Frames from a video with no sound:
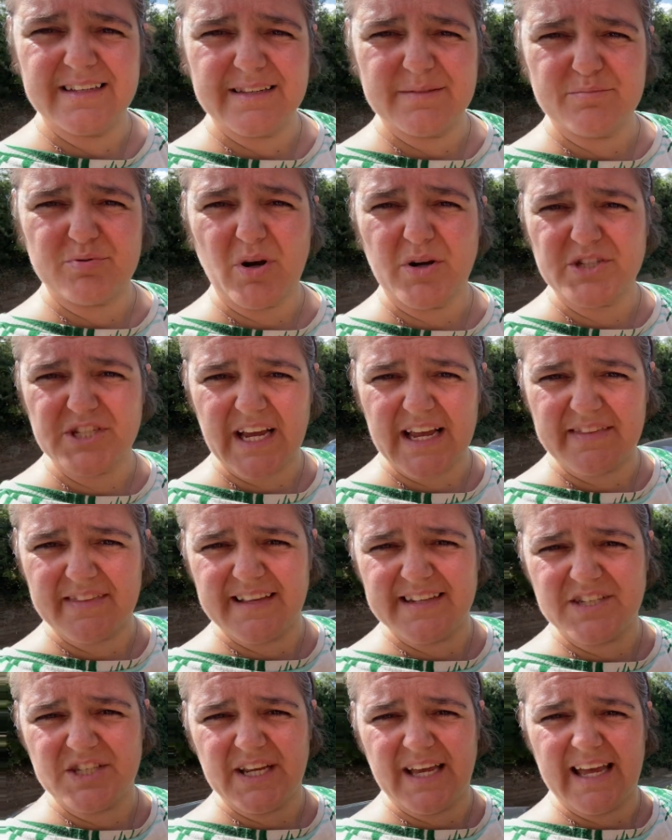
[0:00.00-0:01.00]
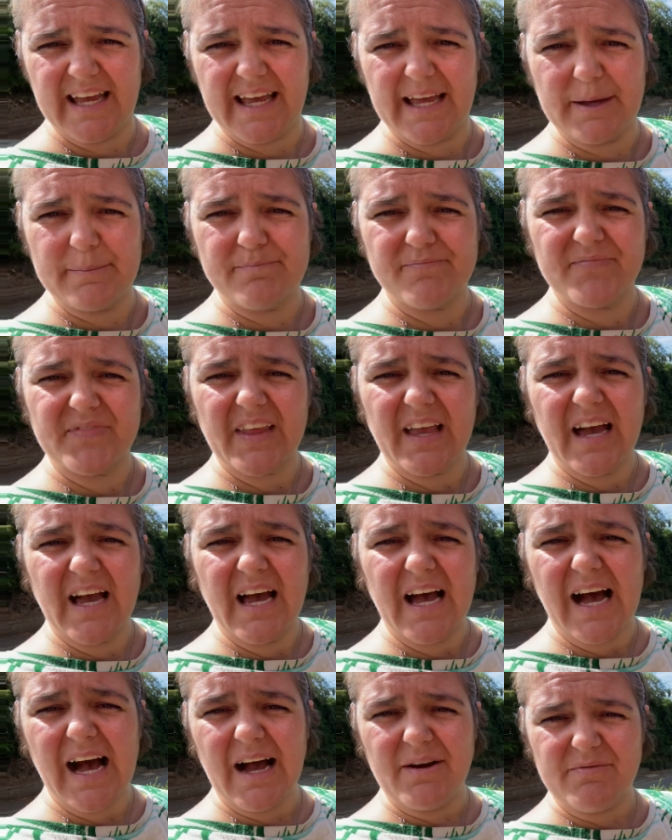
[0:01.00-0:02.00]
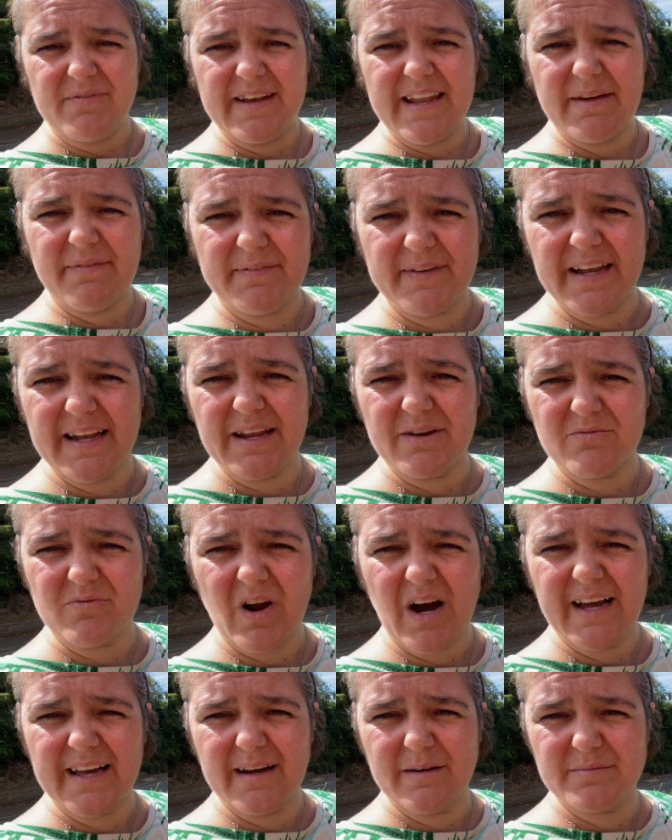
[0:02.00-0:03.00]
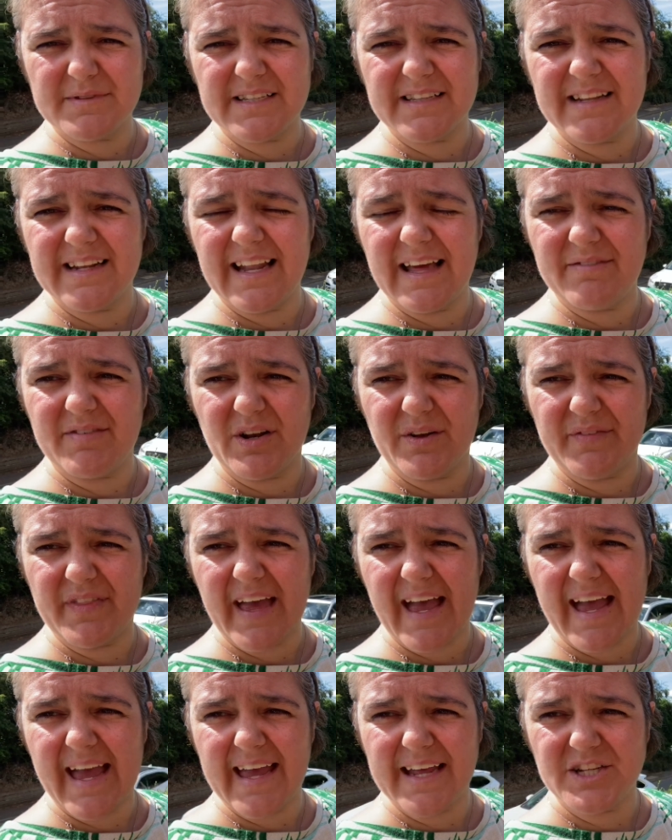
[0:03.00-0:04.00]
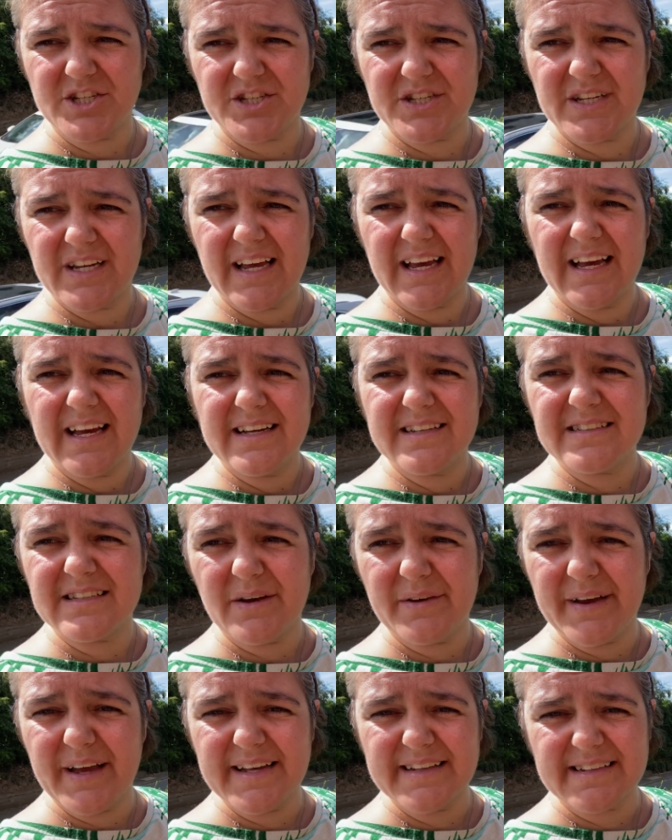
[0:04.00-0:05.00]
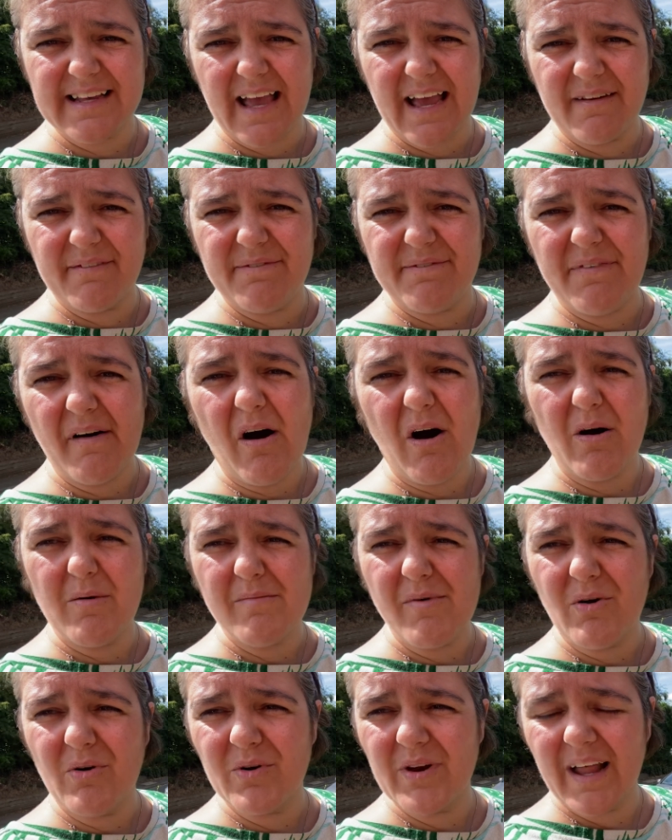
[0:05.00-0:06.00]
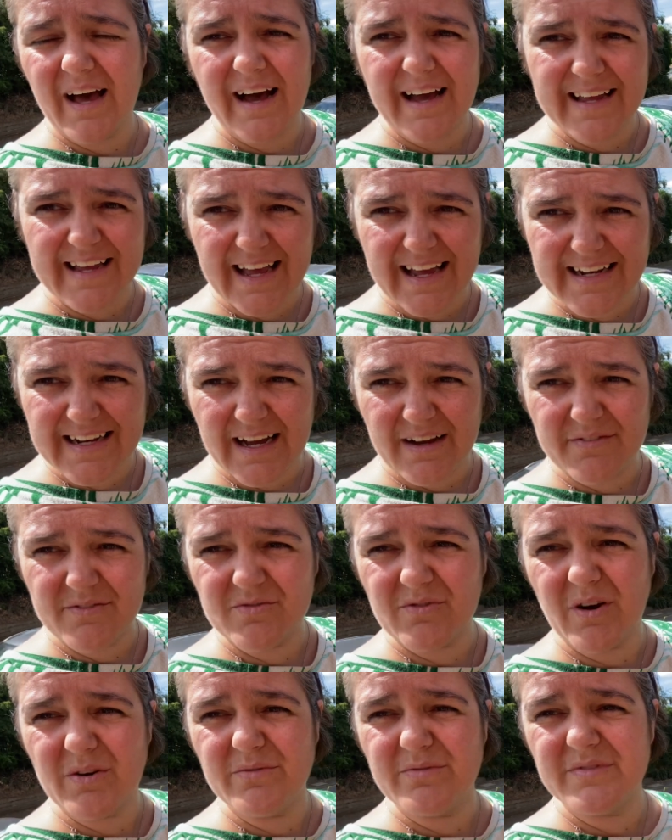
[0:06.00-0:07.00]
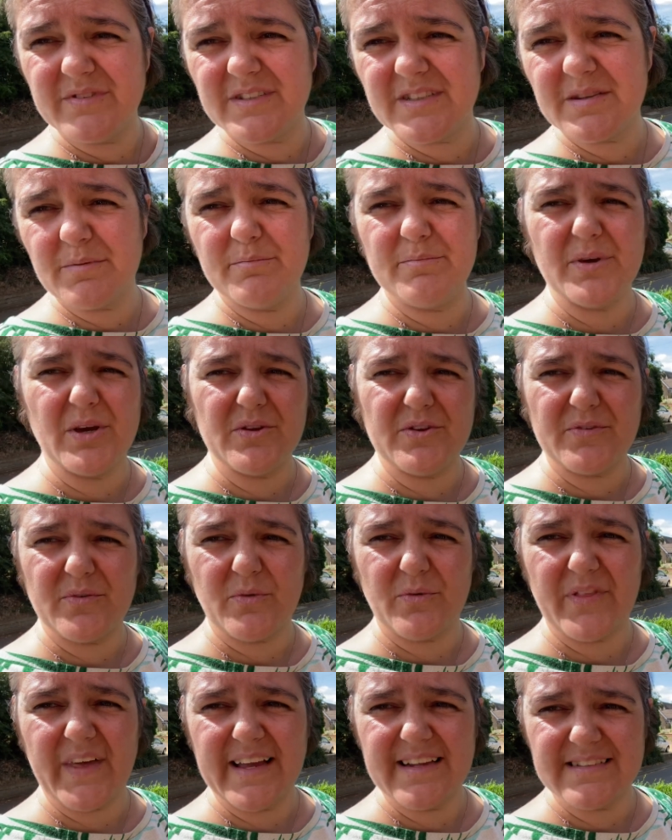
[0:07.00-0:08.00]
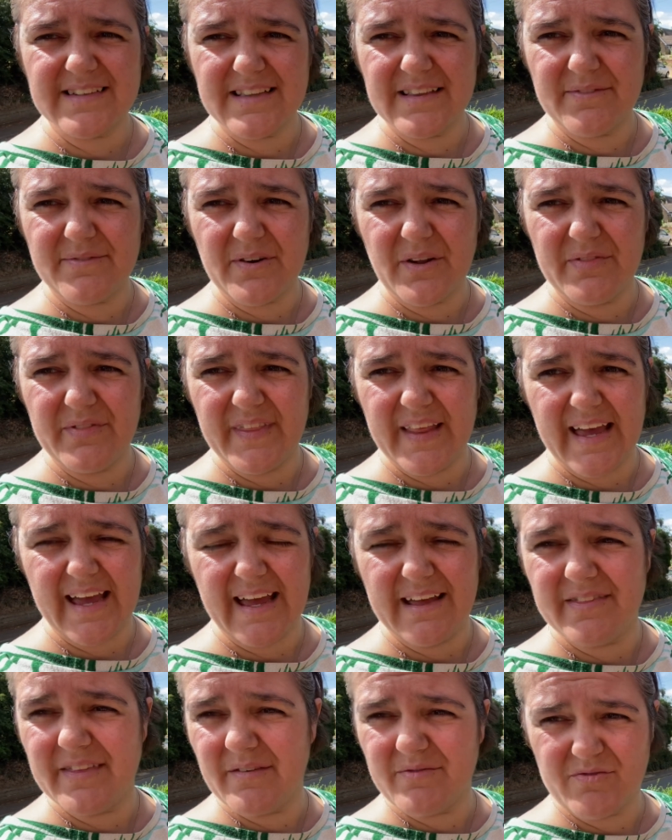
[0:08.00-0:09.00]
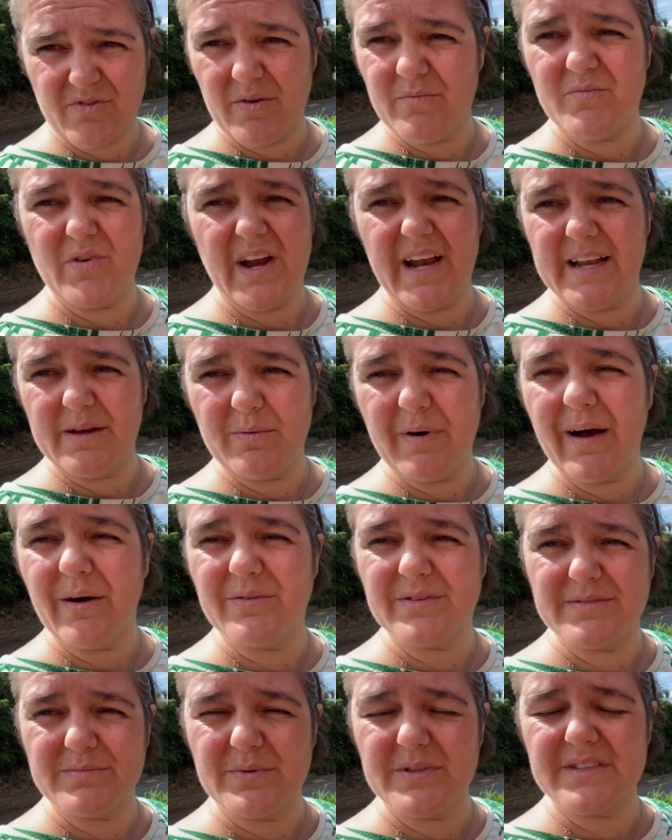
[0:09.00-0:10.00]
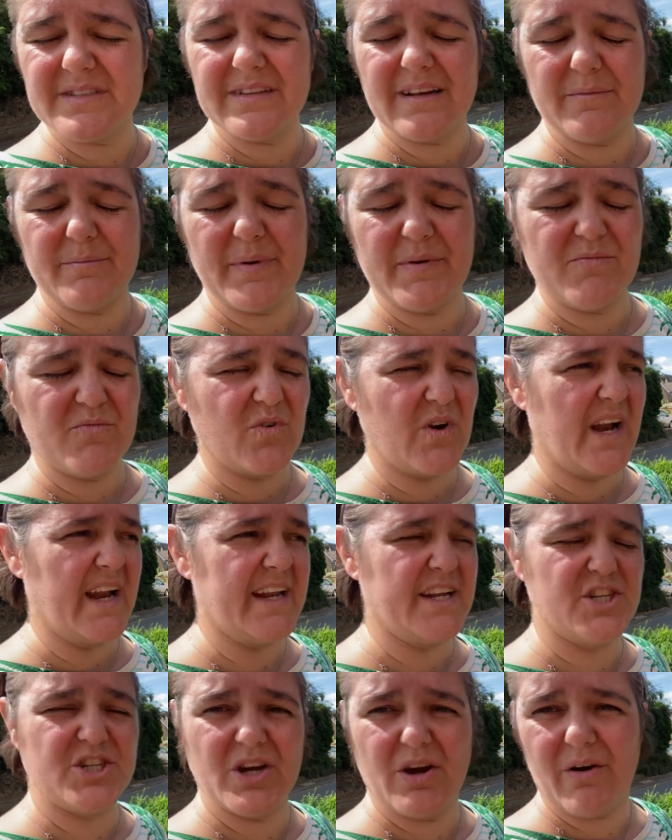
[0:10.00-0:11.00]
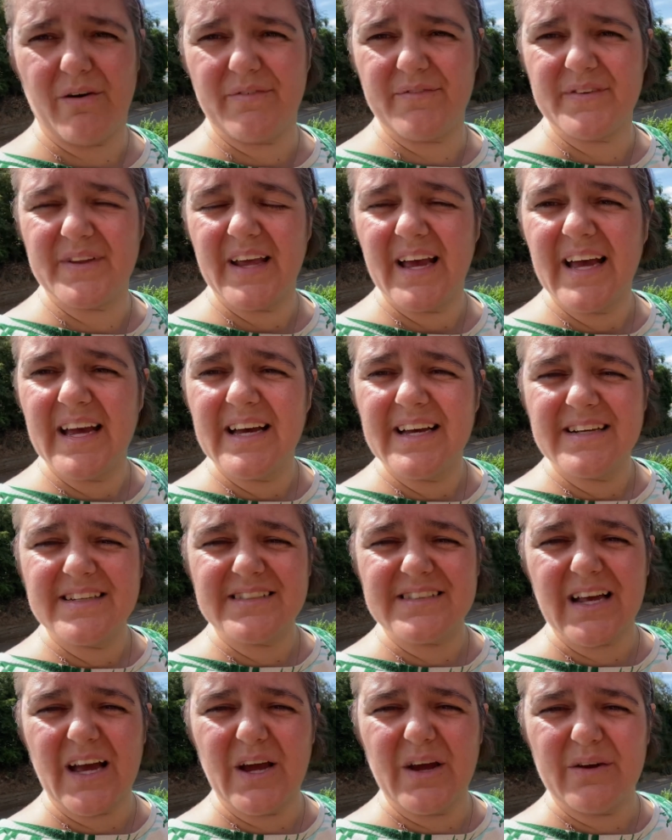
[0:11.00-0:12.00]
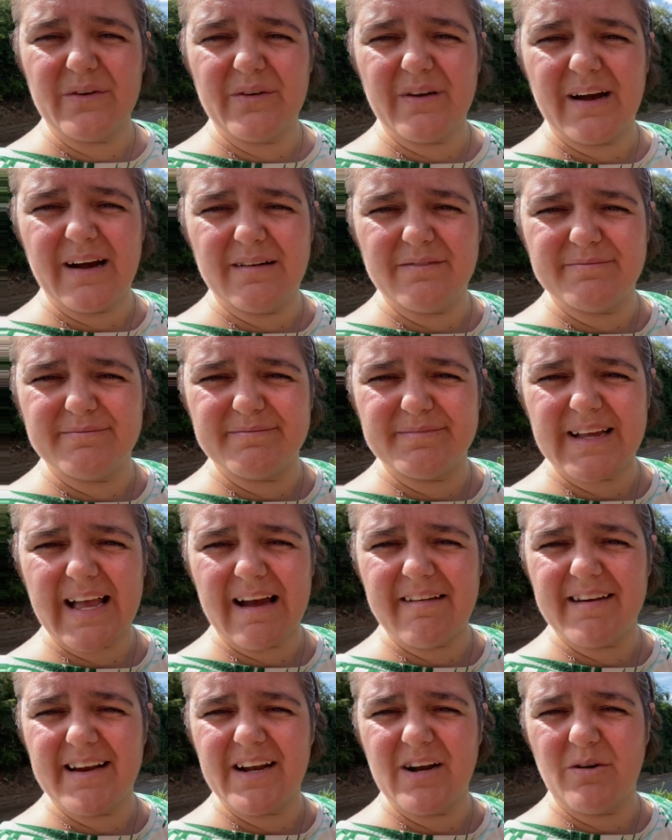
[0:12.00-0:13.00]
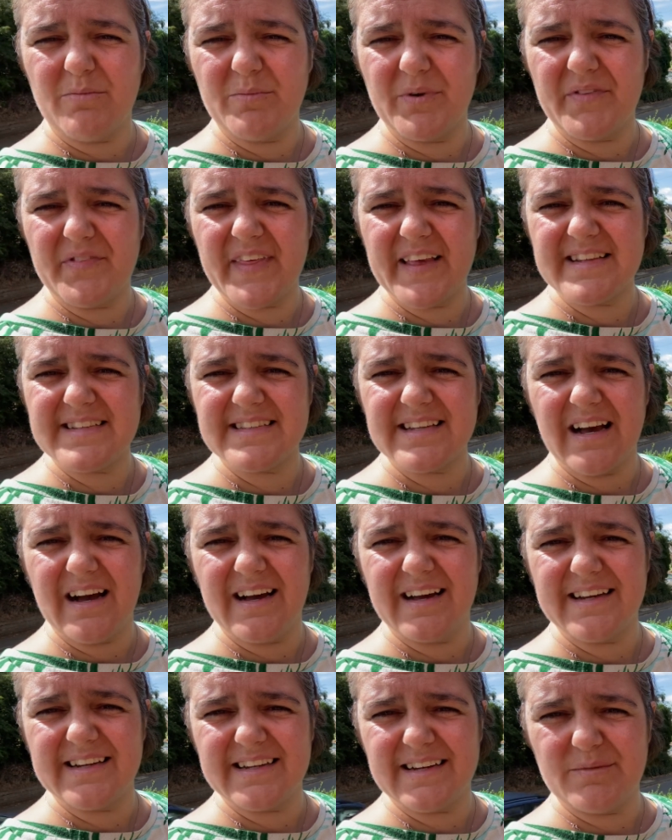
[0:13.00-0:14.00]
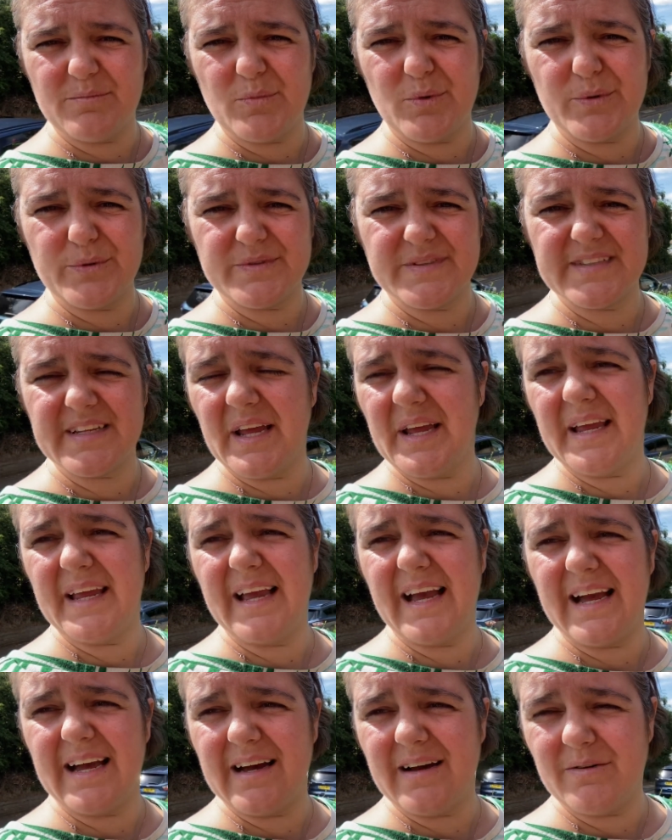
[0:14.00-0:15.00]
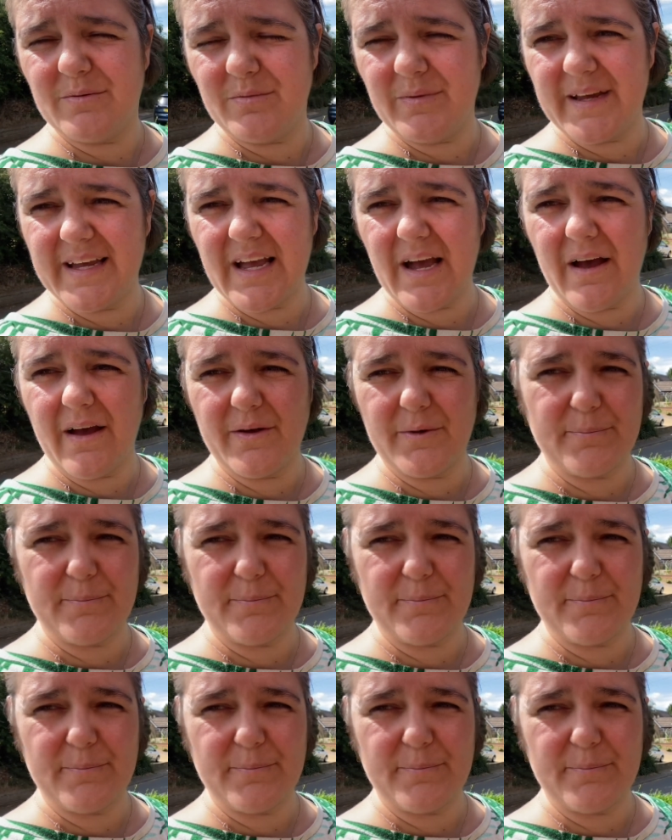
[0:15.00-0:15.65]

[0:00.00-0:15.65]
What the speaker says: project this year. I've lifted it right up to the level of the hedge, so it's getting far more light, and I've grown some beautiful things in the front there. They've grown really well, so I've been really chuffed. So I'm carrying on with this side and we'll see how we go.